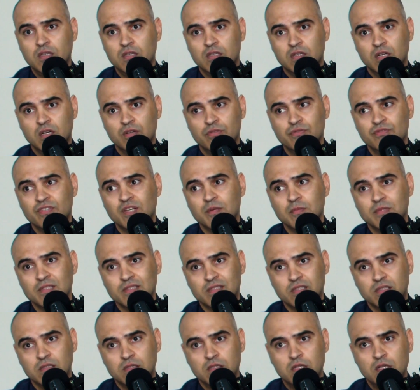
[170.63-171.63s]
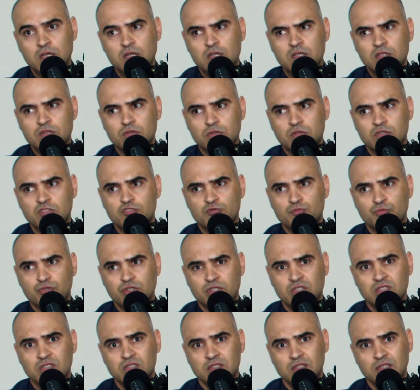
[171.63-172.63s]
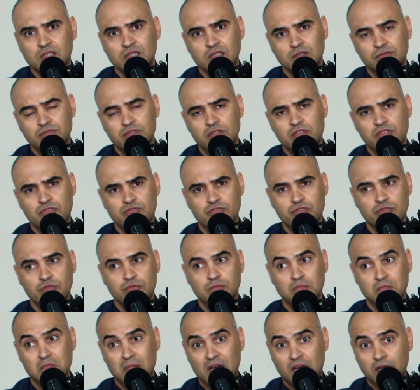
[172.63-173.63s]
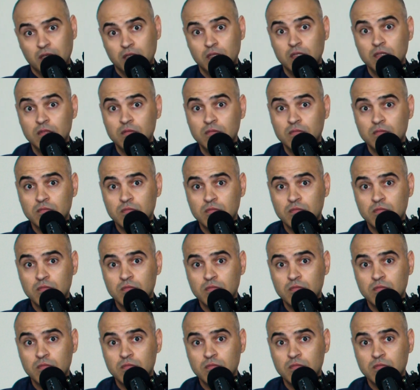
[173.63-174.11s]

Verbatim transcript: in our families, to express love through money,